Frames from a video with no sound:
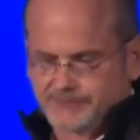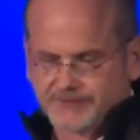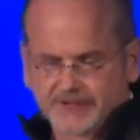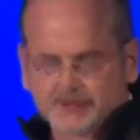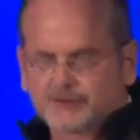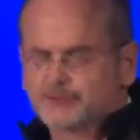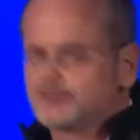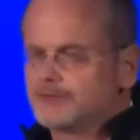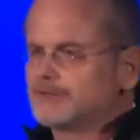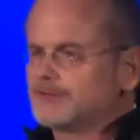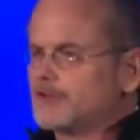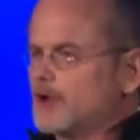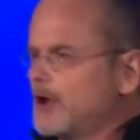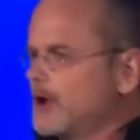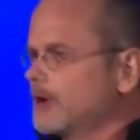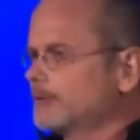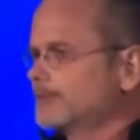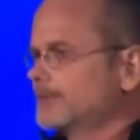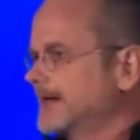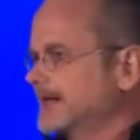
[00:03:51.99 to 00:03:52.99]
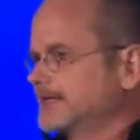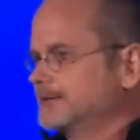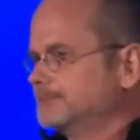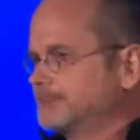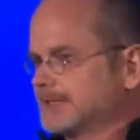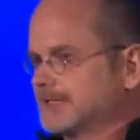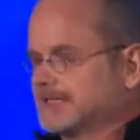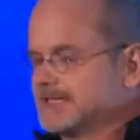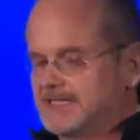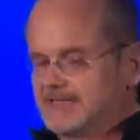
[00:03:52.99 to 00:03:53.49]
a truth already
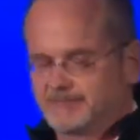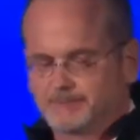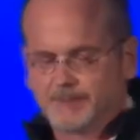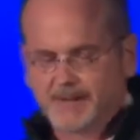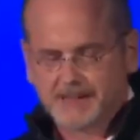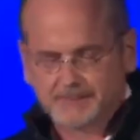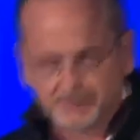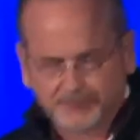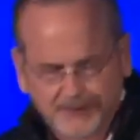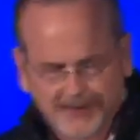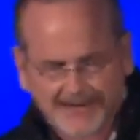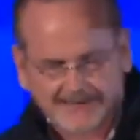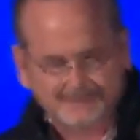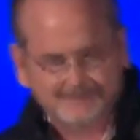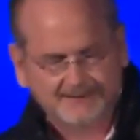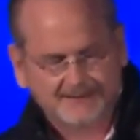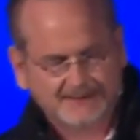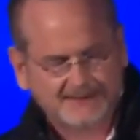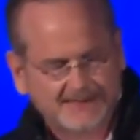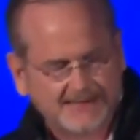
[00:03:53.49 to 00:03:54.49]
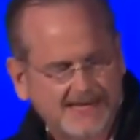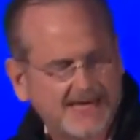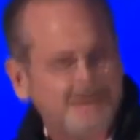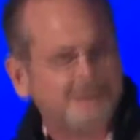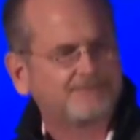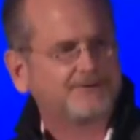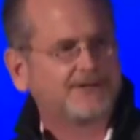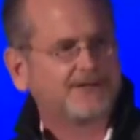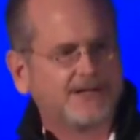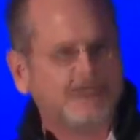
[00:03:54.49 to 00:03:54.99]
believed by practically
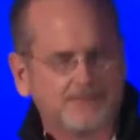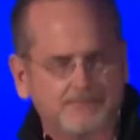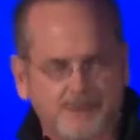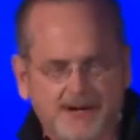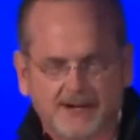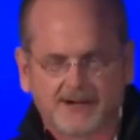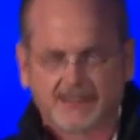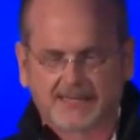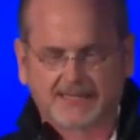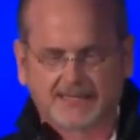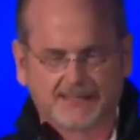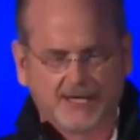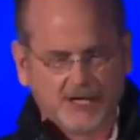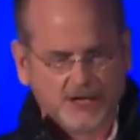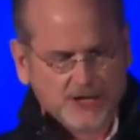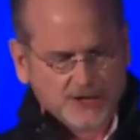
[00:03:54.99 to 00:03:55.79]
every American,